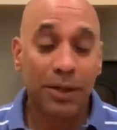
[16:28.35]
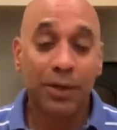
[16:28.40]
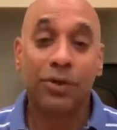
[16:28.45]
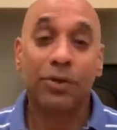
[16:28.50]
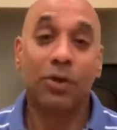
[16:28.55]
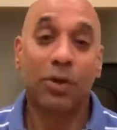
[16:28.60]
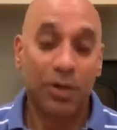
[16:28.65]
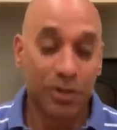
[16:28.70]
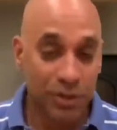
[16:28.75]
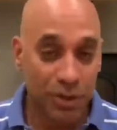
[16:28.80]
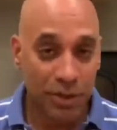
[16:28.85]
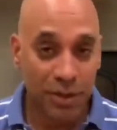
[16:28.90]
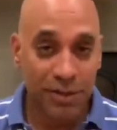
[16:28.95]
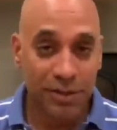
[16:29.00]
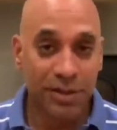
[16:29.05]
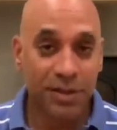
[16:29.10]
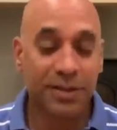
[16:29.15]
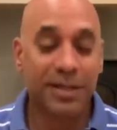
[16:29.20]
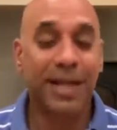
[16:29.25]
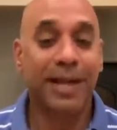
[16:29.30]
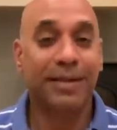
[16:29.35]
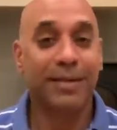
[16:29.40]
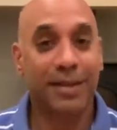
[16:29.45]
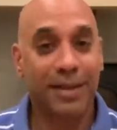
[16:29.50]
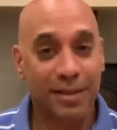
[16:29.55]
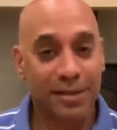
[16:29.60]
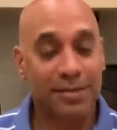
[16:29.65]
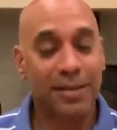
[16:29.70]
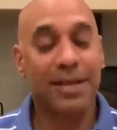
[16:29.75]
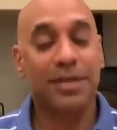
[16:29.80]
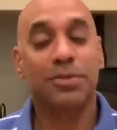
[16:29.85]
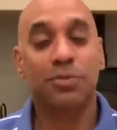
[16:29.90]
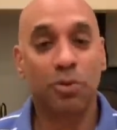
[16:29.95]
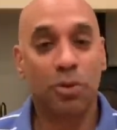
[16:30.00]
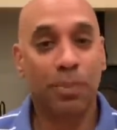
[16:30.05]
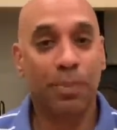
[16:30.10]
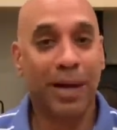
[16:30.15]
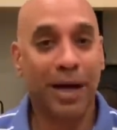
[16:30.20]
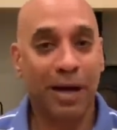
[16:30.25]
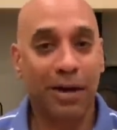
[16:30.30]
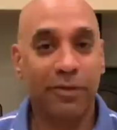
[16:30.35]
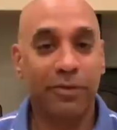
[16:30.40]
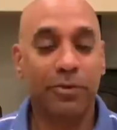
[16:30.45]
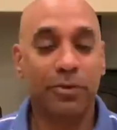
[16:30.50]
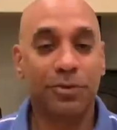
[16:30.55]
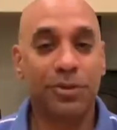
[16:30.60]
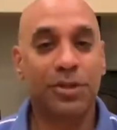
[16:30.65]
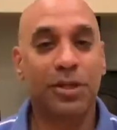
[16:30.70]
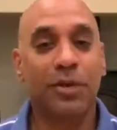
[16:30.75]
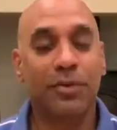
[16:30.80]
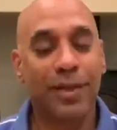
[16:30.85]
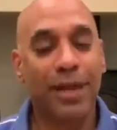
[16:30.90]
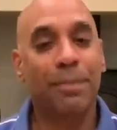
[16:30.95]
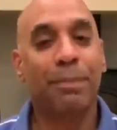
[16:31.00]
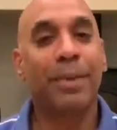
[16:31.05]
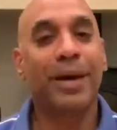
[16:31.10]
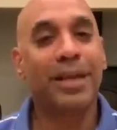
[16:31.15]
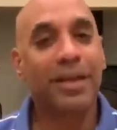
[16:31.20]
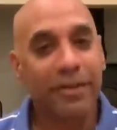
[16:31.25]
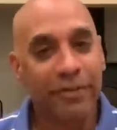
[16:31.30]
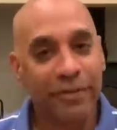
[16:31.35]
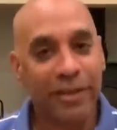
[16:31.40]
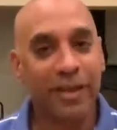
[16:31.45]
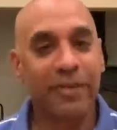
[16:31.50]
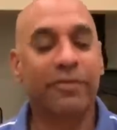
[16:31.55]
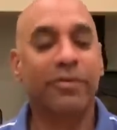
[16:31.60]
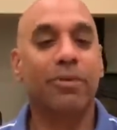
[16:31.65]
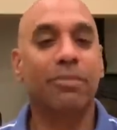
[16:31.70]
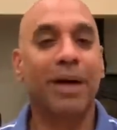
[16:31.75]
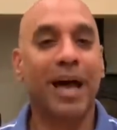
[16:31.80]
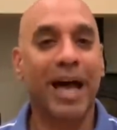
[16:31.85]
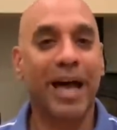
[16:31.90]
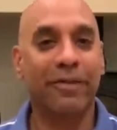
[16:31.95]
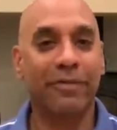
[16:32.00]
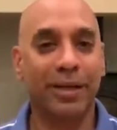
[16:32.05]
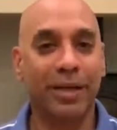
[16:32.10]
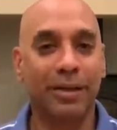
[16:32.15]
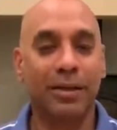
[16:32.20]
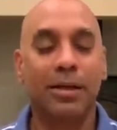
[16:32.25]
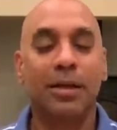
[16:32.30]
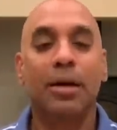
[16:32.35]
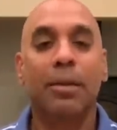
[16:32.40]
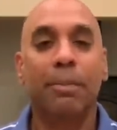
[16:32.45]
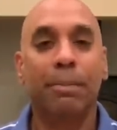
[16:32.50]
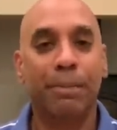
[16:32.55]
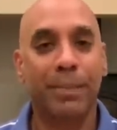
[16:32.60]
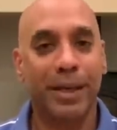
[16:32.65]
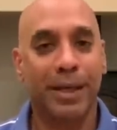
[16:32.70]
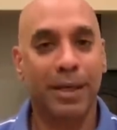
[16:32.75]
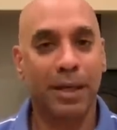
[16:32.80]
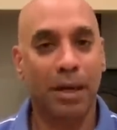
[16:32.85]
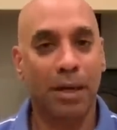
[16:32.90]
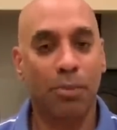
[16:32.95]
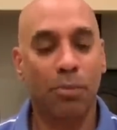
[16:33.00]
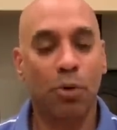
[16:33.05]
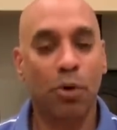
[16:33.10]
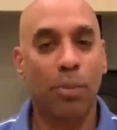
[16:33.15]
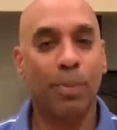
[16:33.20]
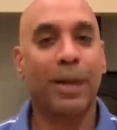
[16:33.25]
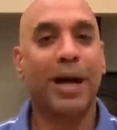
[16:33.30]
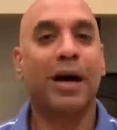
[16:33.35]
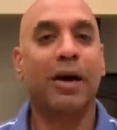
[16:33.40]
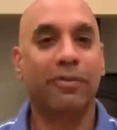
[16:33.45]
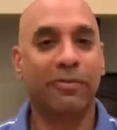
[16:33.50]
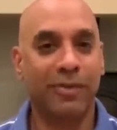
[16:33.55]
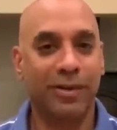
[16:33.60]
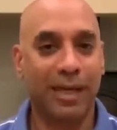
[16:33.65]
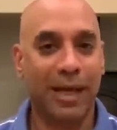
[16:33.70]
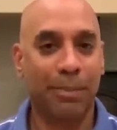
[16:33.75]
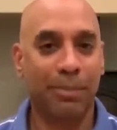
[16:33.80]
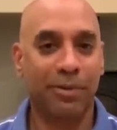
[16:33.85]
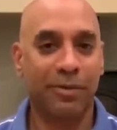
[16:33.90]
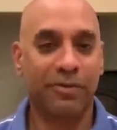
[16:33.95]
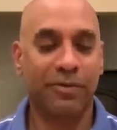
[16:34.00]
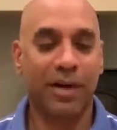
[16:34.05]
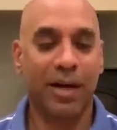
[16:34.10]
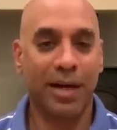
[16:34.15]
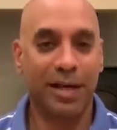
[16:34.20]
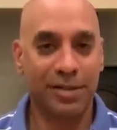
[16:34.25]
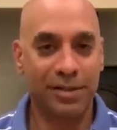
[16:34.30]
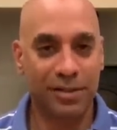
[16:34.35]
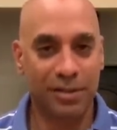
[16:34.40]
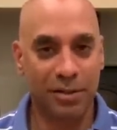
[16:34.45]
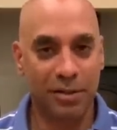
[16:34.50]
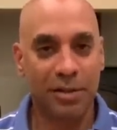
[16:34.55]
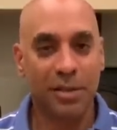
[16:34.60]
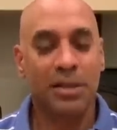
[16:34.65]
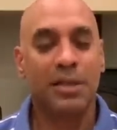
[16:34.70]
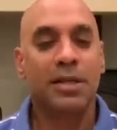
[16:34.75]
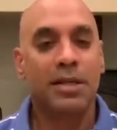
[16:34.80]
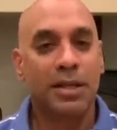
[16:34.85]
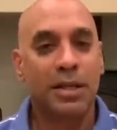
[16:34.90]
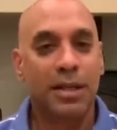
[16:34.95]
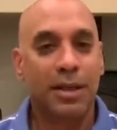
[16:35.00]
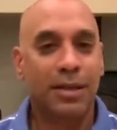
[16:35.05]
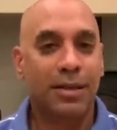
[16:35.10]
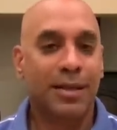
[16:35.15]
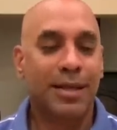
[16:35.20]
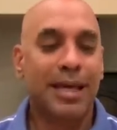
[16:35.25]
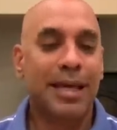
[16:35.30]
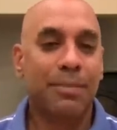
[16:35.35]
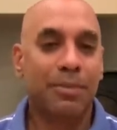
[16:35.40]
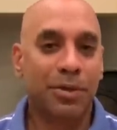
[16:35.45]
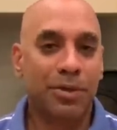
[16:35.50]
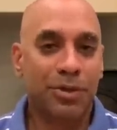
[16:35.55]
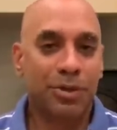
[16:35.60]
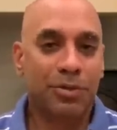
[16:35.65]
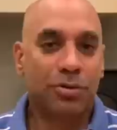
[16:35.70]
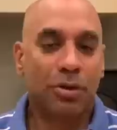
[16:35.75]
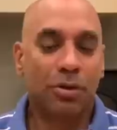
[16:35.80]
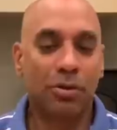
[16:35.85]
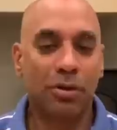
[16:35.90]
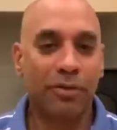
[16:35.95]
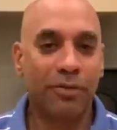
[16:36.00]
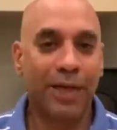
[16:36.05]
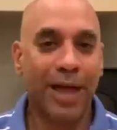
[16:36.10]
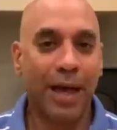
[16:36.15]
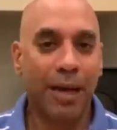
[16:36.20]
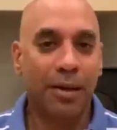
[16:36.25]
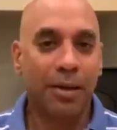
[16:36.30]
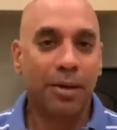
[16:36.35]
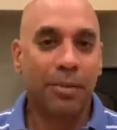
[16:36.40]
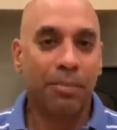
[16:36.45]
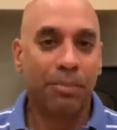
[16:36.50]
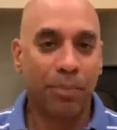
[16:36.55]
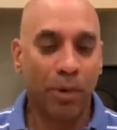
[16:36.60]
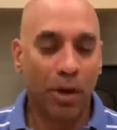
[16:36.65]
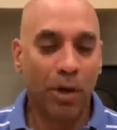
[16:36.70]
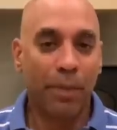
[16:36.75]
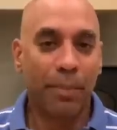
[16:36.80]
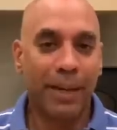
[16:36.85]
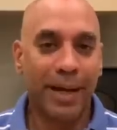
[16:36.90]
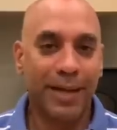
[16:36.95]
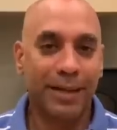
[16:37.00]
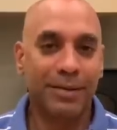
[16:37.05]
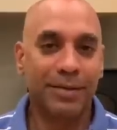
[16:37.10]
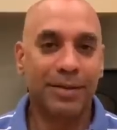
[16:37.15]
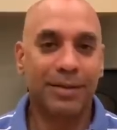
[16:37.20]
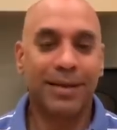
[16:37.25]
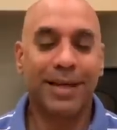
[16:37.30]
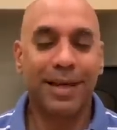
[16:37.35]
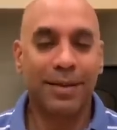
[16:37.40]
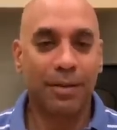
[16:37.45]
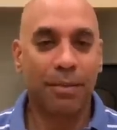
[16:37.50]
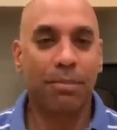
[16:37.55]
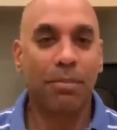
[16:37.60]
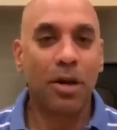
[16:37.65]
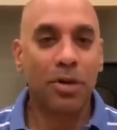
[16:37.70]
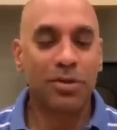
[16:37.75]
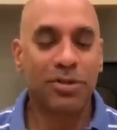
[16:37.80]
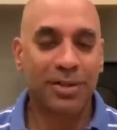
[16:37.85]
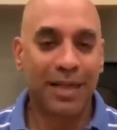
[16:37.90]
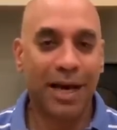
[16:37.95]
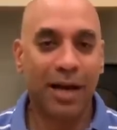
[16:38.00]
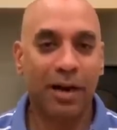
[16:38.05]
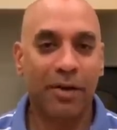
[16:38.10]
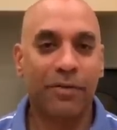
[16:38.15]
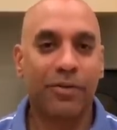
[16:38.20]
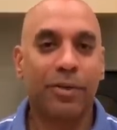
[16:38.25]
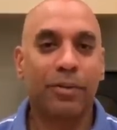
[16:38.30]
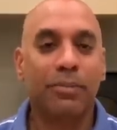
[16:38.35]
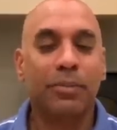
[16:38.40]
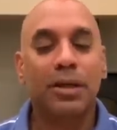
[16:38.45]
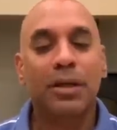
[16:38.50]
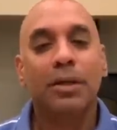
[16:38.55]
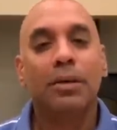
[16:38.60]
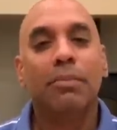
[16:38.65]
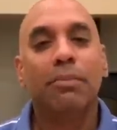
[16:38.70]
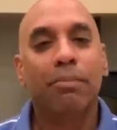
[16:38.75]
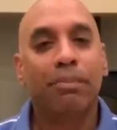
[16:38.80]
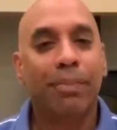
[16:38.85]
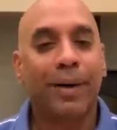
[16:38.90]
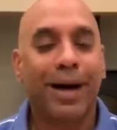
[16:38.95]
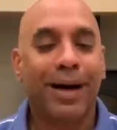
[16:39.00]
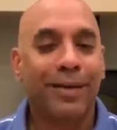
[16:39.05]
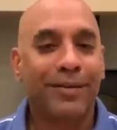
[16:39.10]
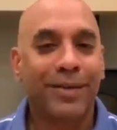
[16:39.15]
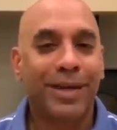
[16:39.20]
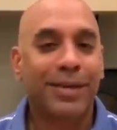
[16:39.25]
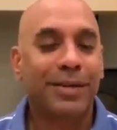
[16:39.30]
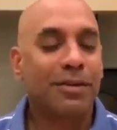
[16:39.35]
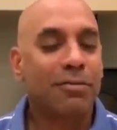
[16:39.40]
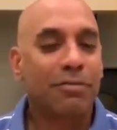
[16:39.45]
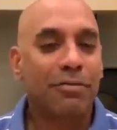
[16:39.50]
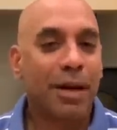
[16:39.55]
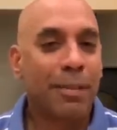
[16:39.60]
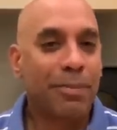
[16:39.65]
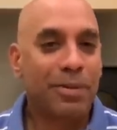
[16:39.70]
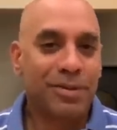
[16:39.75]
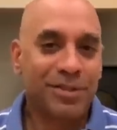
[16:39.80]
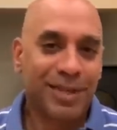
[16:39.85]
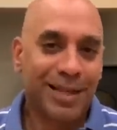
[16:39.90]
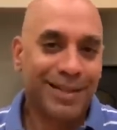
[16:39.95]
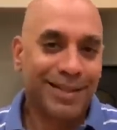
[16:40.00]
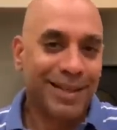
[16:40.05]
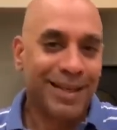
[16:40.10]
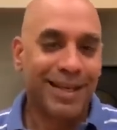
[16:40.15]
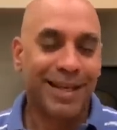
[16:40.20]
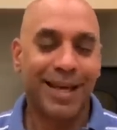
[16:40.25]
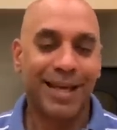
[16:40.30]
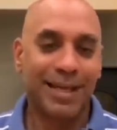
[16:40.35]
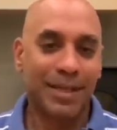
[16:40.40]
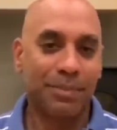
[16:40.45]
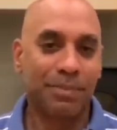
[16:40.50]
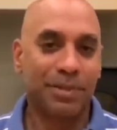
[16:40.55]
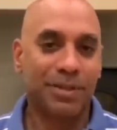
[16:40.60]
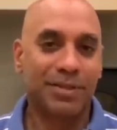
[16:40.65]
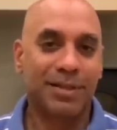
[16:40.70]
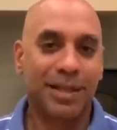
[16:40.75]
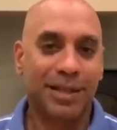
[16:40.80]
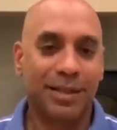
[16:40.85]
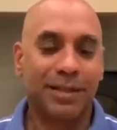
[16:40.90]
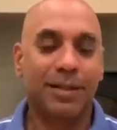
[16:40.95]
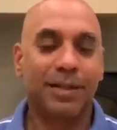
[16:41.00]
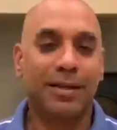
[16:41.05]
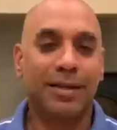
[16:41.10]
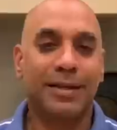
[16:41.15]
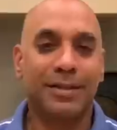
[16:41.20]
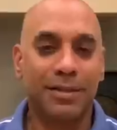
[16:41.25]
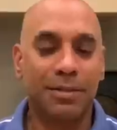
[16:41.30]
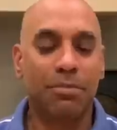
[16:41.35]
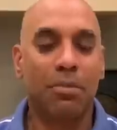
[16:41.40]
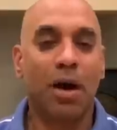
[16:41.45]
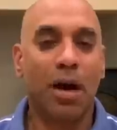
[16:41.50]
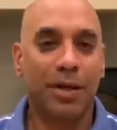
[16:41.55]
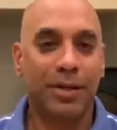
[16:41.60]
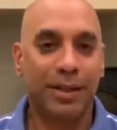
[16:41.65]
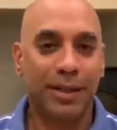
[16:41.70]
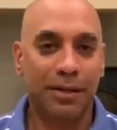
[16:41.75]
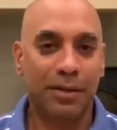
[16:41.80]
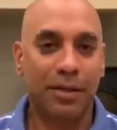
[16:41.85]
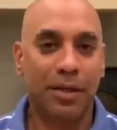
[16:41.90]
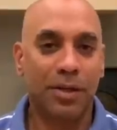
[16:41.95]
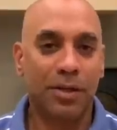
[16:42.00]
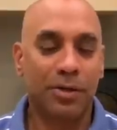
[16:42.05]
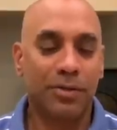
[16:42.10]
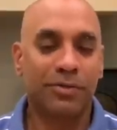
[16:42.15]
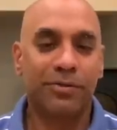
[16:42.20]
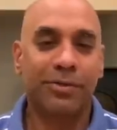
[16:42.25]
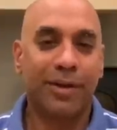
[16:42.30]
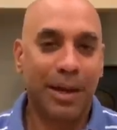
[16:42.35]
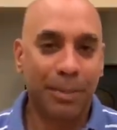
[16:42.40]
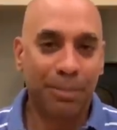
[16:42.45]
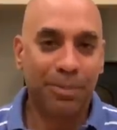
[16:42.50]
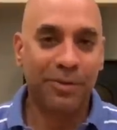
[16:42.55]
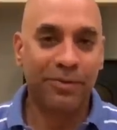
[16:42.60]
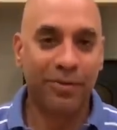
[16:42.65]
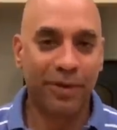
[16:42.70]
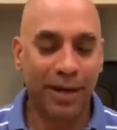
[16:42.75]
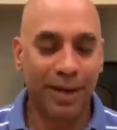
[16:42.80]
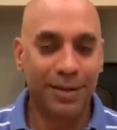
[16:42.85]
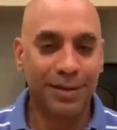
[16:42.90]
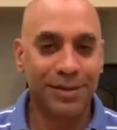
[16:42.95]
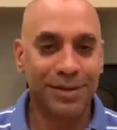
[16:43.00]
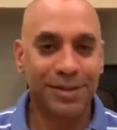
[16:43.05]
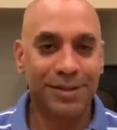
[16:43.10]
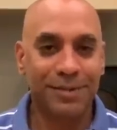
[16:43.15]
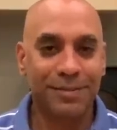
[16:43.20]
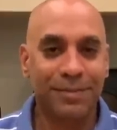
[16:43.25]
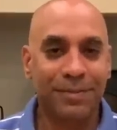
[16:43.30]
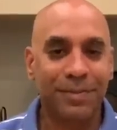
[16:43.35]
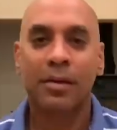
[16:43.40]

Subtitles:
Not as good as the Technics, that's more powerful. So they benefit from having bigger, more powerful amplifiers to keep control of that bottom end and get the most out of them, but they don't represent any particularly demanding load for amplifiers.